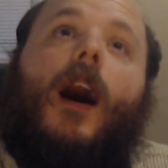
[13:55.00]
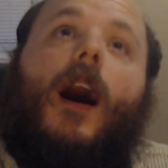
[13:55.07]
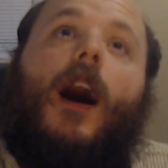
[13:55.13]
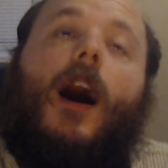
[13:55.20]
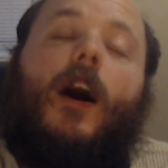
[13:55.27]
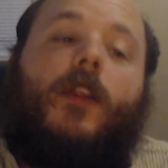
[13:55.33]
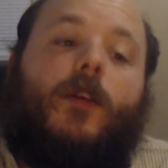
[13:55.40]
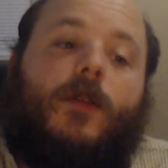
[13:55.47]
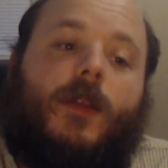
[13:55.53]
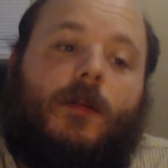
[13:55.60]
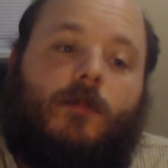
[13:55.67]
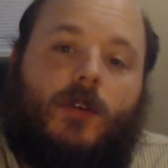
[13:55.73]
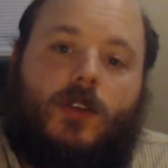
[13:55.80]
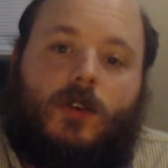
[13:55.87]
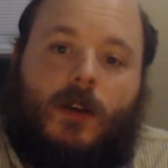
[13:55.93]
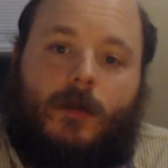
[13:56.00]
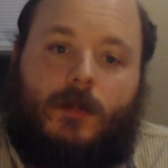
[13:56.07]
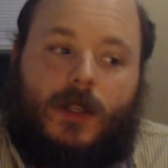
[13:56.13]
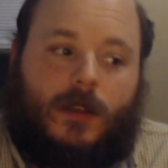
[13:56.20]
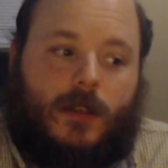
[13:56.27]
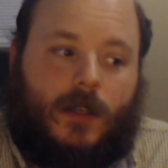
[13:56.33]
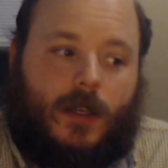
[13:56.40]
Other than
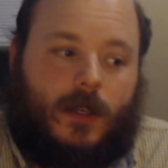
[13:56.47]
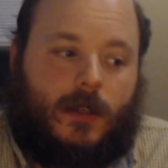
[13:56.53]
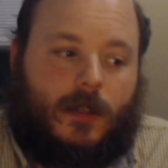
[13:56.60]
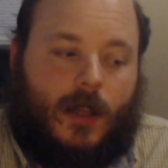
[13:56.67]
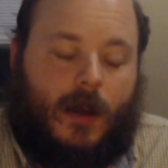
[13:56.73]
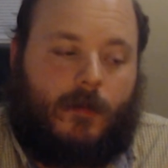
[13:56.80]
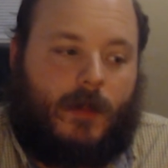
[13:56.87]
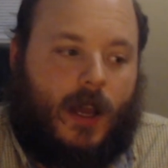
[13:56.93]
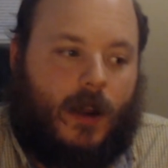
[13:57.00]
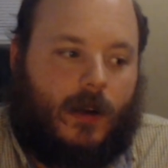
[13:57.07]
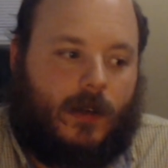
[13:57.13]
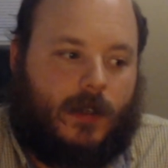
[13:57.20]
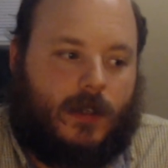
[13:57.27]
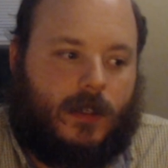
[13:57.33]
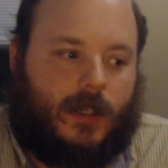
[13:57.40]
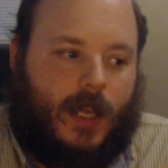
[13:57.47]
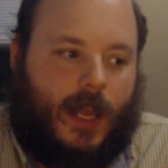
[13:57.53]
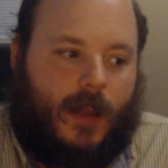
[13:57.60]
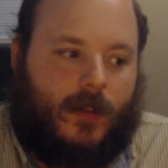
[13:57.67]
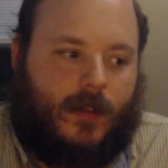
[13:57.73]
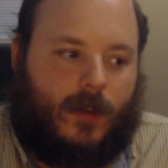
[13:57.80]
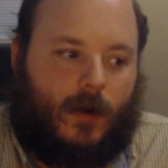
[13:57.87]
Prescriptive Cyst, I'm not going to
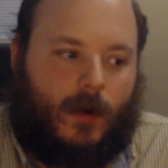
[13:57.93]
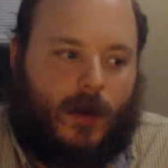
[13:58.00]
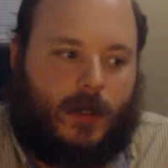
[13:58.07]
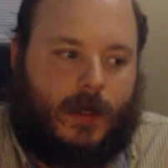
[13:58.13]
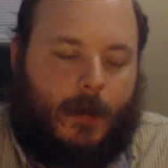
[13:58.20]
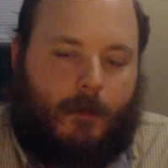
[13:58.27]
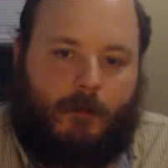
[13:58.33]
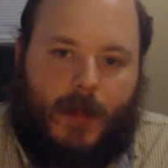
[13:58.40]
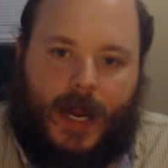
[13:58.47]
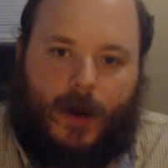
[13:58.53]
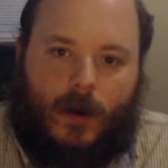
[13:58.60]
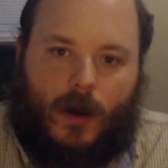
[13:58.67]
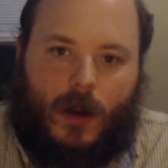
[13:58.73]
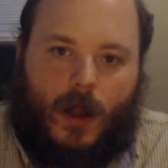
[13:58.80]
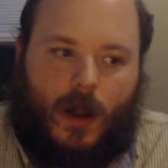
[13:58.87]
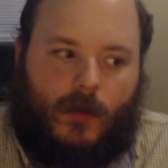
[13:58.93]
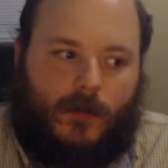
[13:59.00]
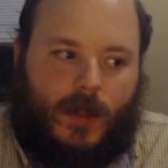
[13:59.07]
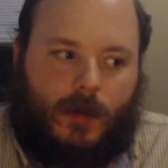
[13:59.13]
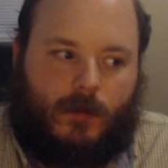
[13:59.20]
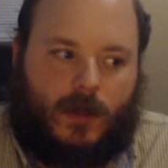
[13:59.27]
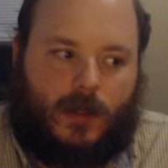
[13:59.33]
say that there isn't merit of
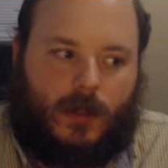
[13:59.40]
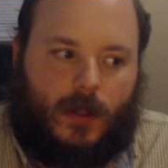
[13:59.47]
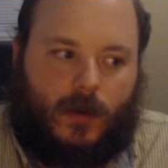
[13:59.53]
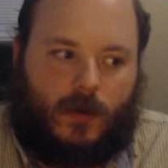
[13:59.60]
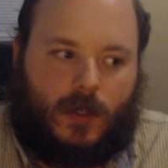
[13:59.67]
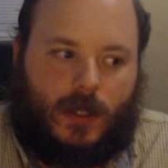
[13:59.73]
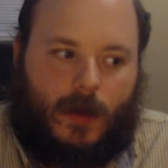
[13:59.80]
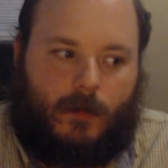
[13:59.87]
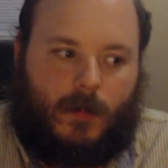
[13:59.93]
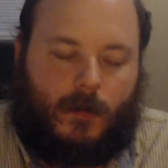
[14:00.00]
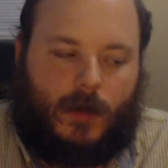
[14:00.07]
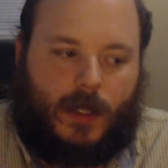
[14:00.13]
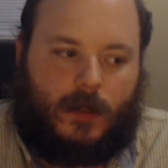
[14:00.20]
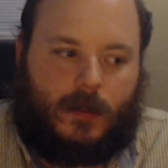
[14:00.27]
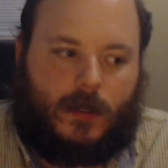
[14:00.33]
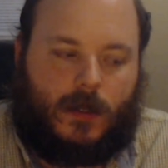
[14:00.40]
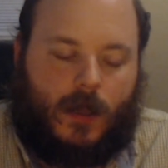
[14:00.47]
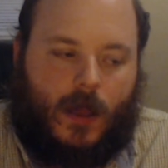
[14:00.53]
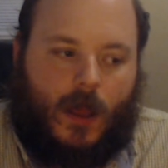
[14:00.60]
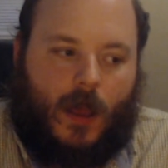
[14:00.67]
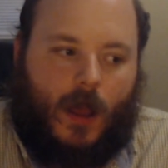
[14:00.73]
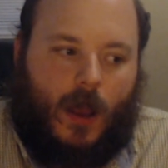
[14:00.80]
their supplements,
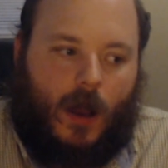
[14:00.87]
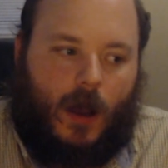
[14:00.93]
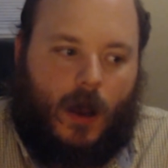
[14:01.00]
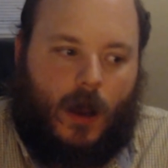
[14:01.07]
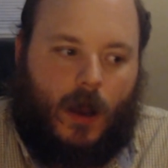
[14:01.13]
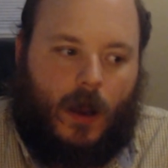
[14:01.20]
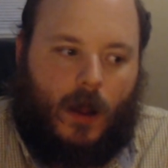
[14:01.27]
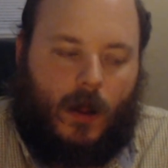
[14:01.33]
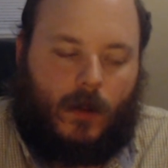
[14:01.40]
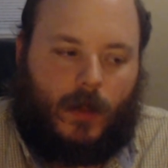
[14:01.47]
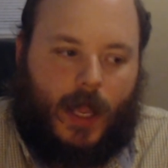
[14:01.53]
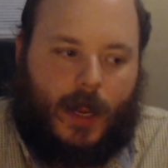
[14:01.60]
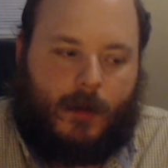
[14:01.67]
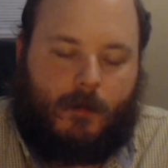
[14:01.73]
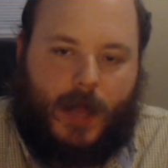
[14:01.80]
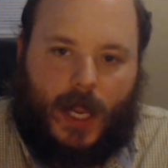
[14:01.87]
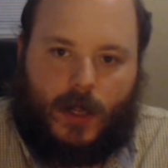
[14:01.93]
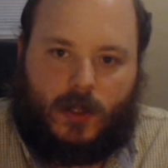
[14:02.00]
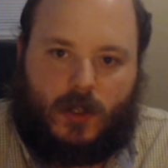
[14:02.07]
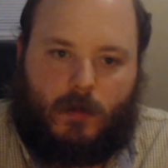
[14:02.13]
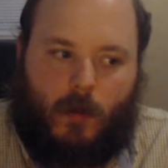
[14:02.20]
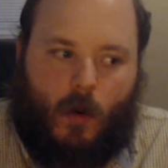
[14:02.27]
like
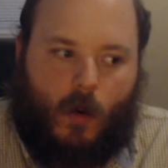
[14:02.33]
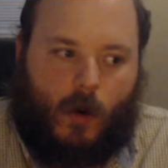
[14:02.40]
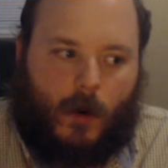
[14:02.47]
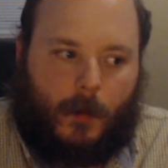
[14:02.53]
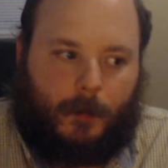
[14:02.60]
Megaspore